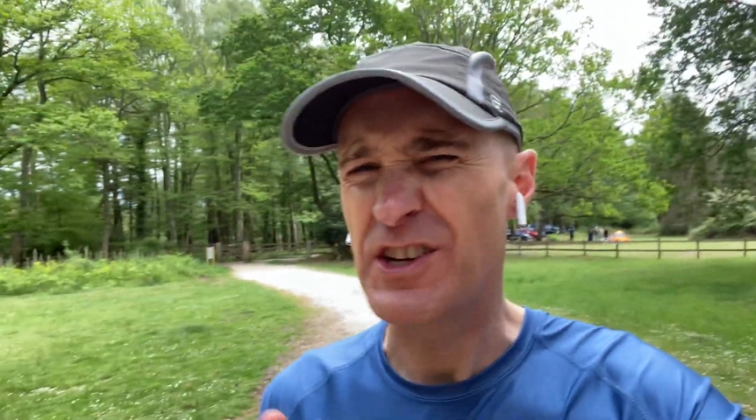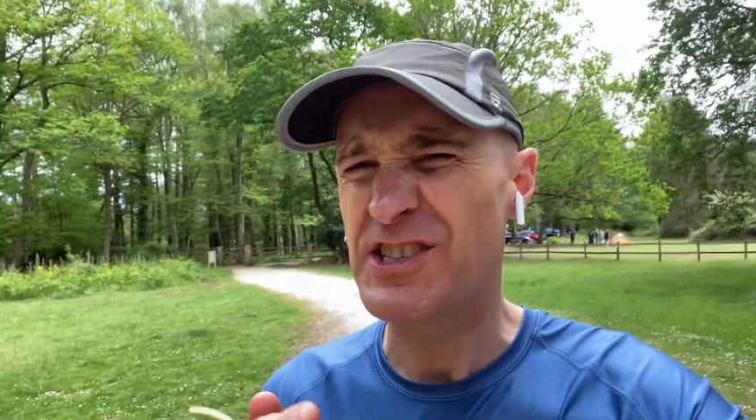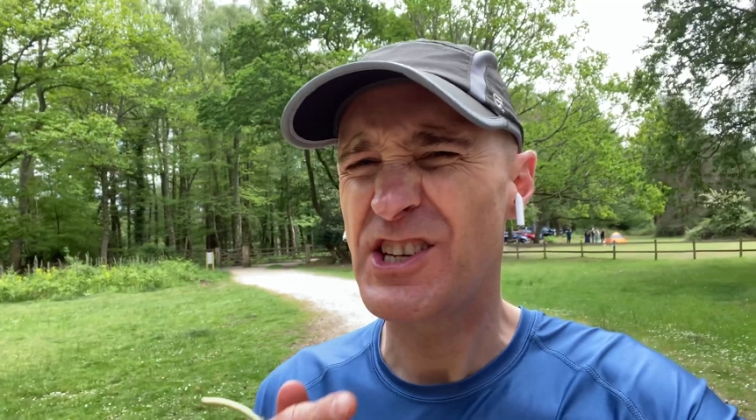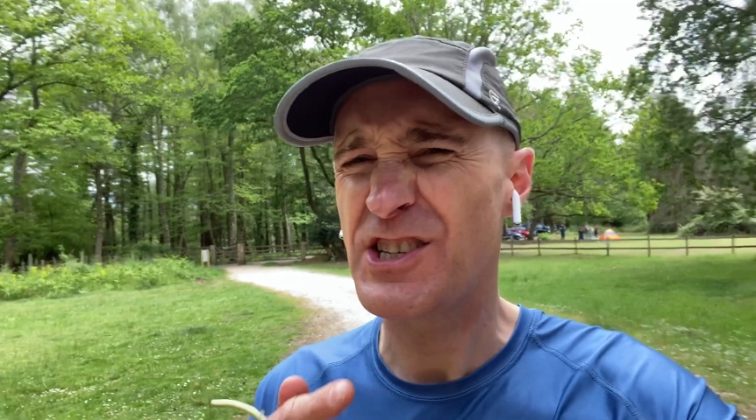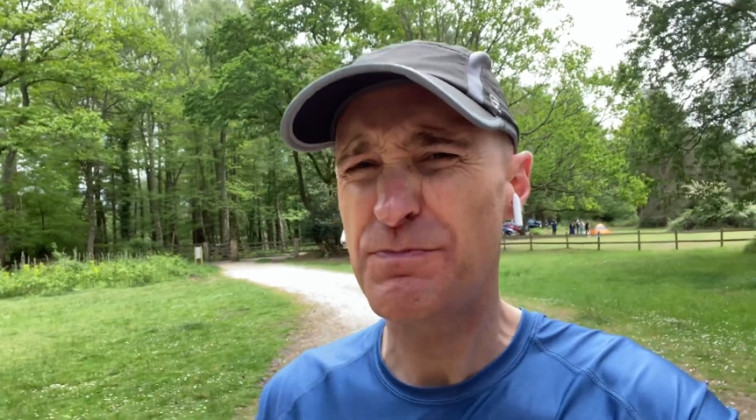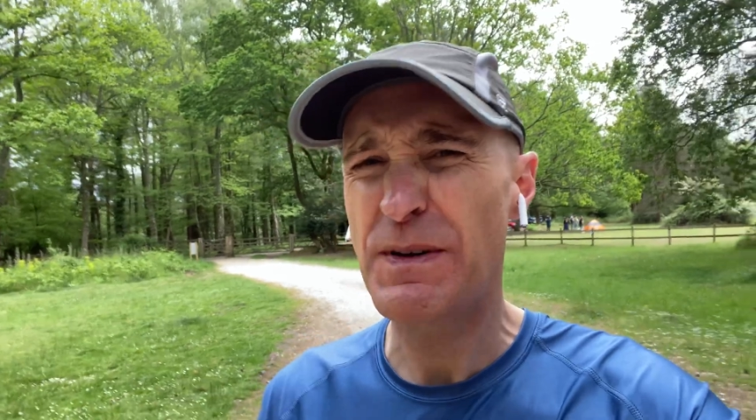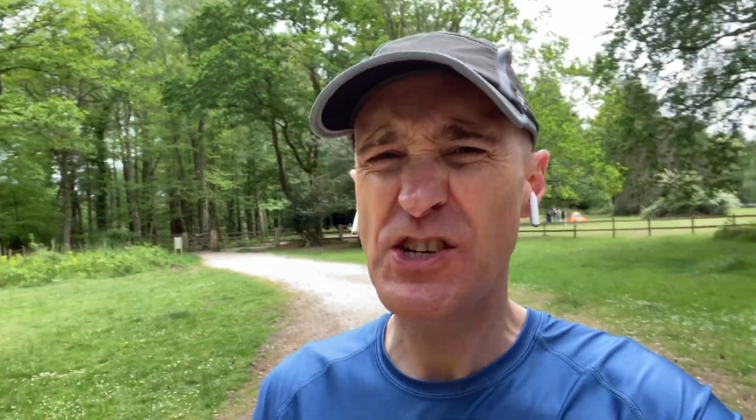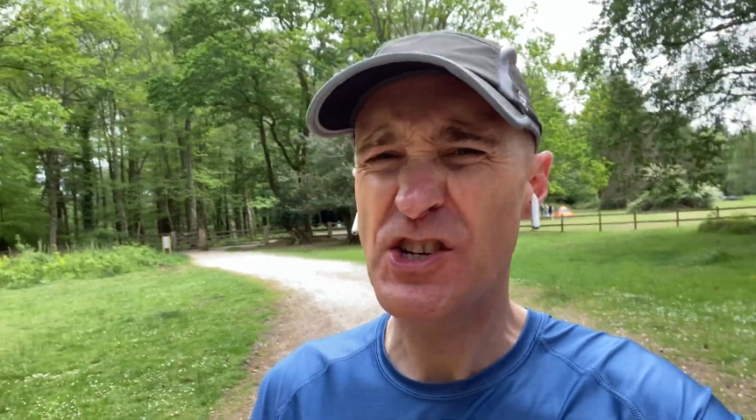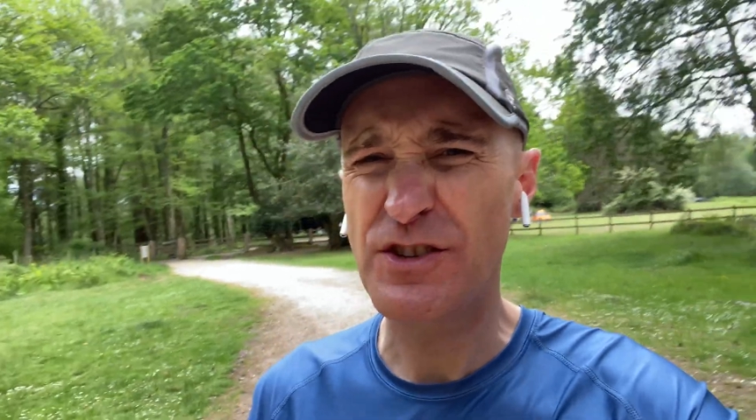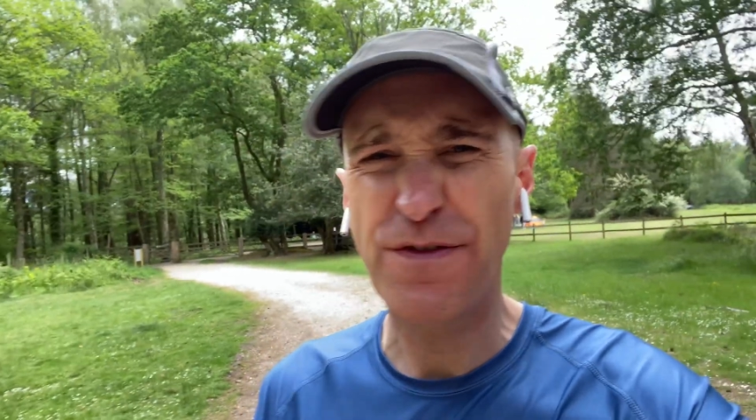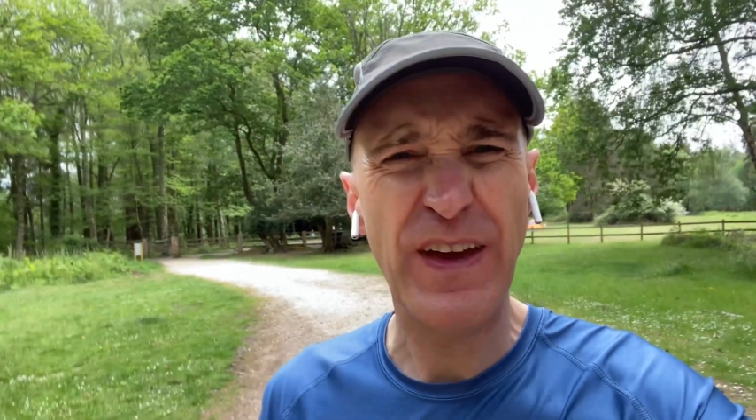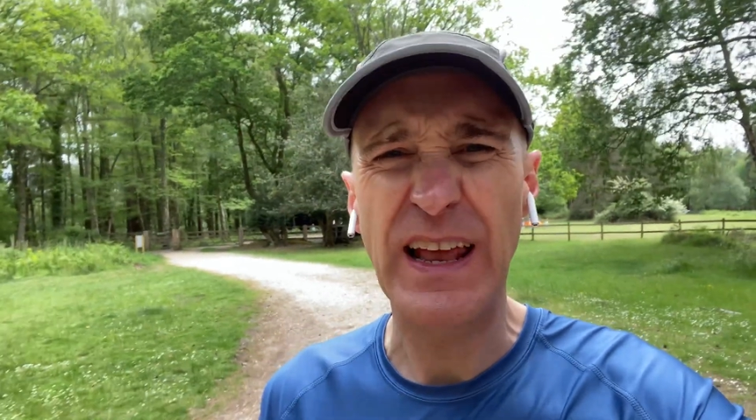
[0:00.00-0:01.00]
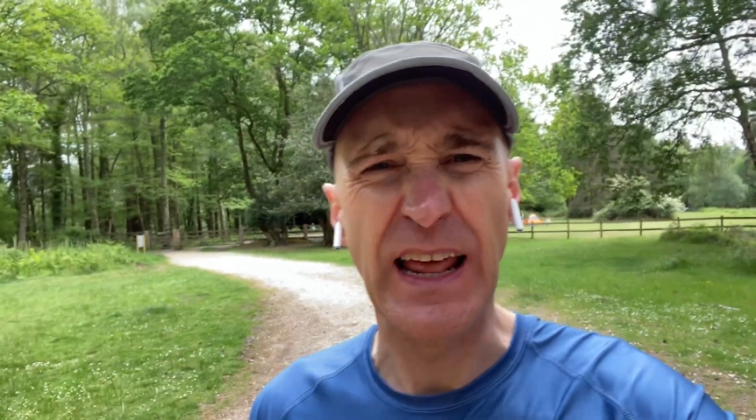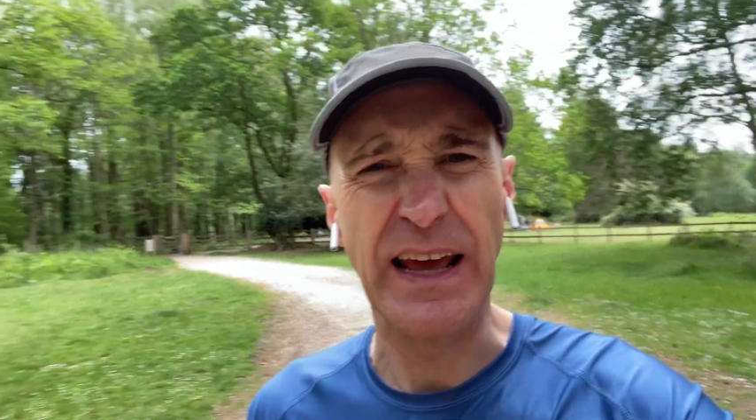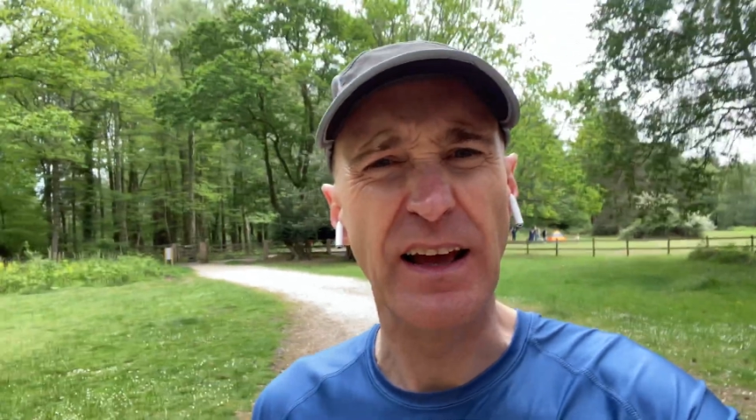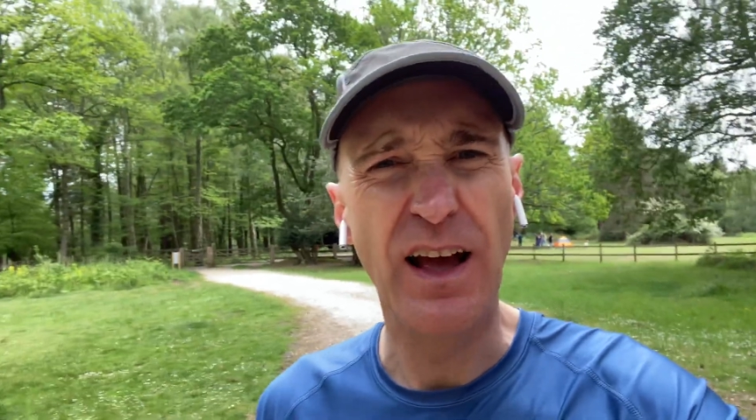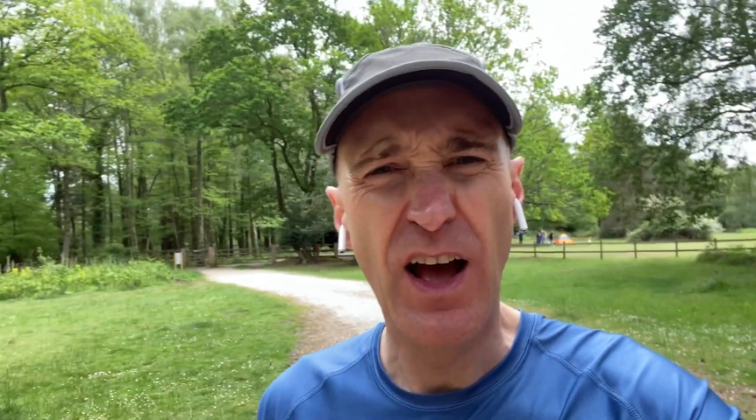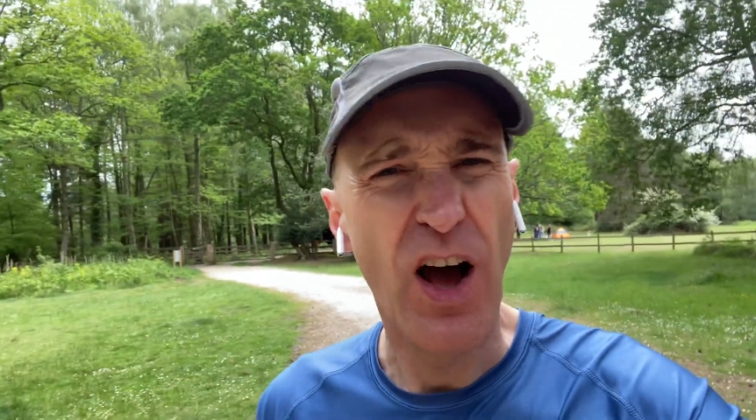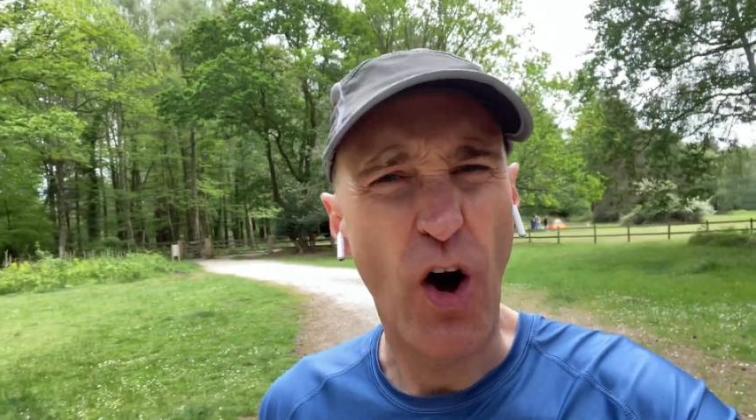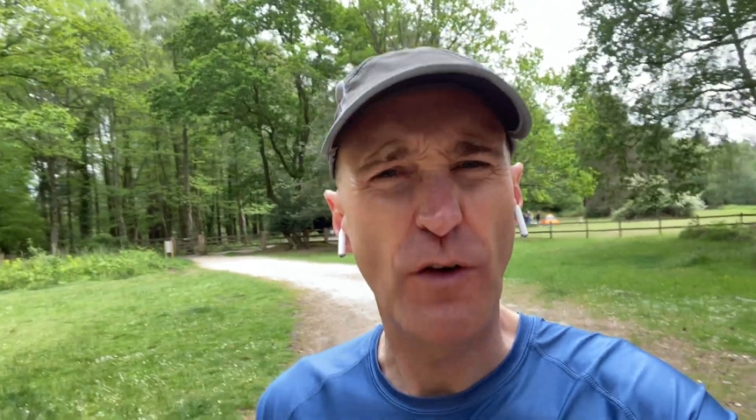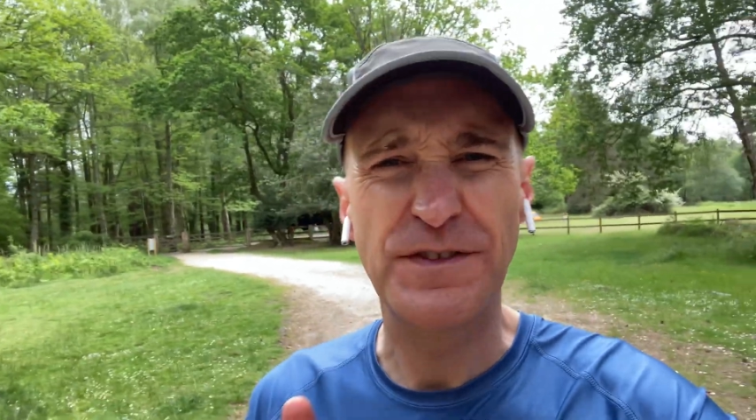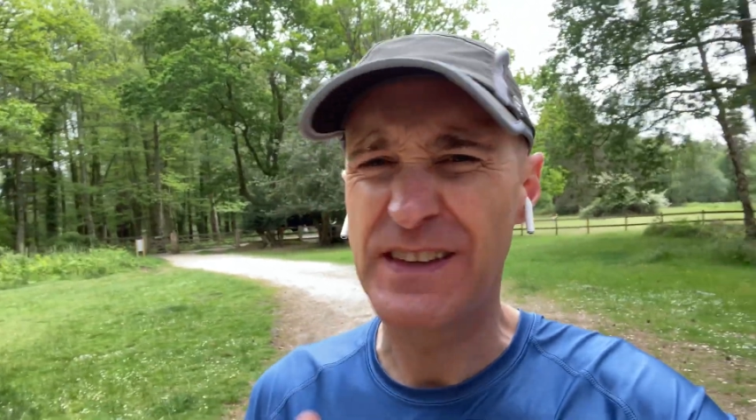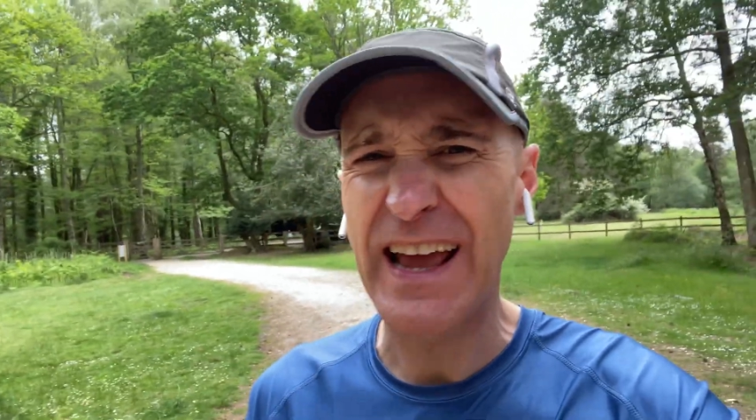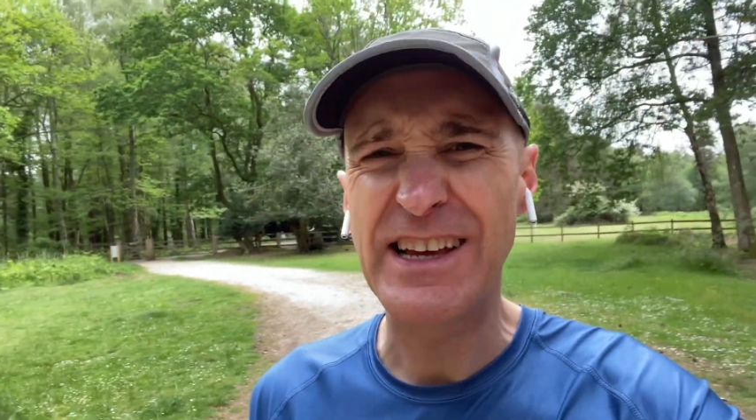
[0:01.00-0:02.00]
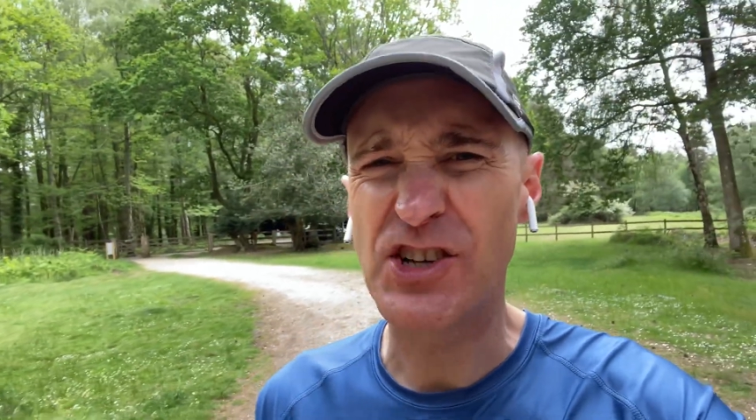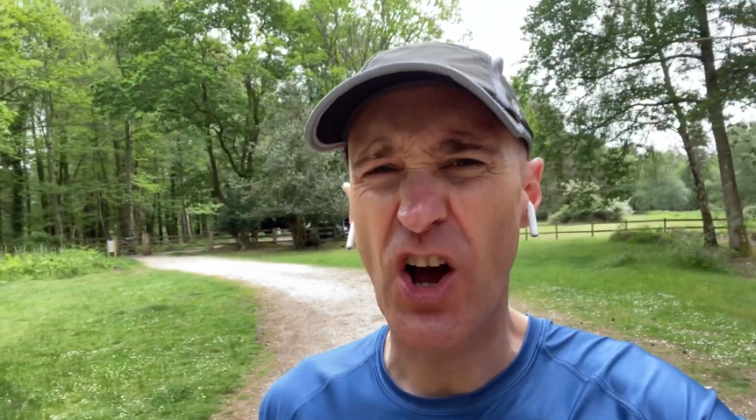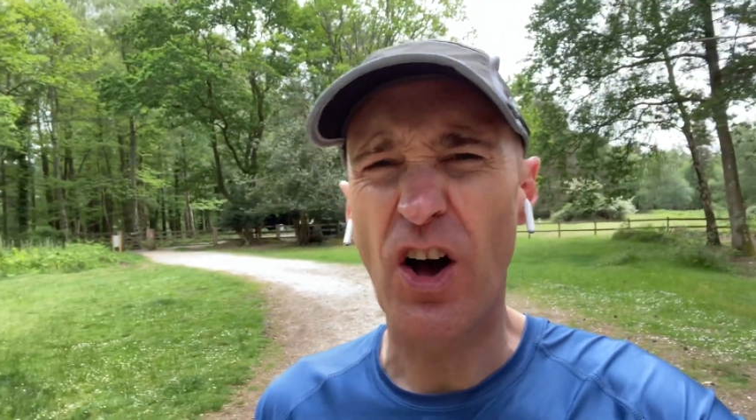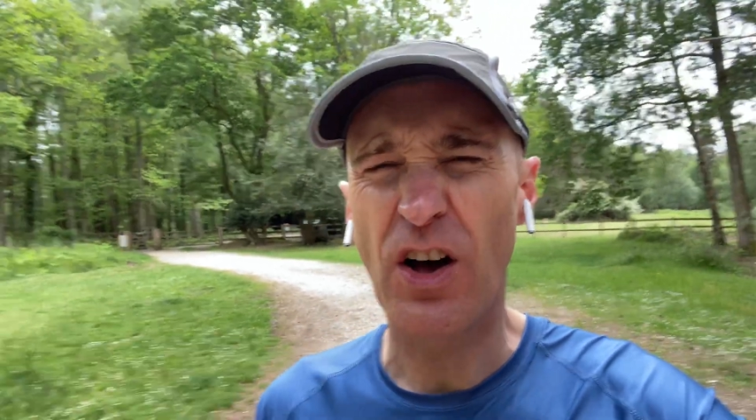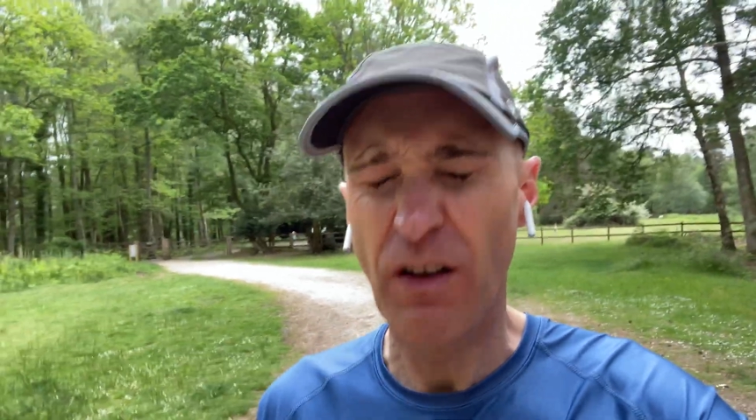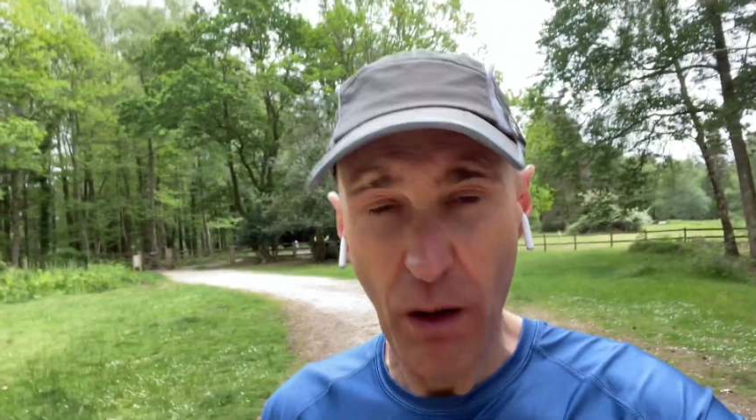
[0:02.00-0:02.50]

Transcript: suspicious feeling of deja.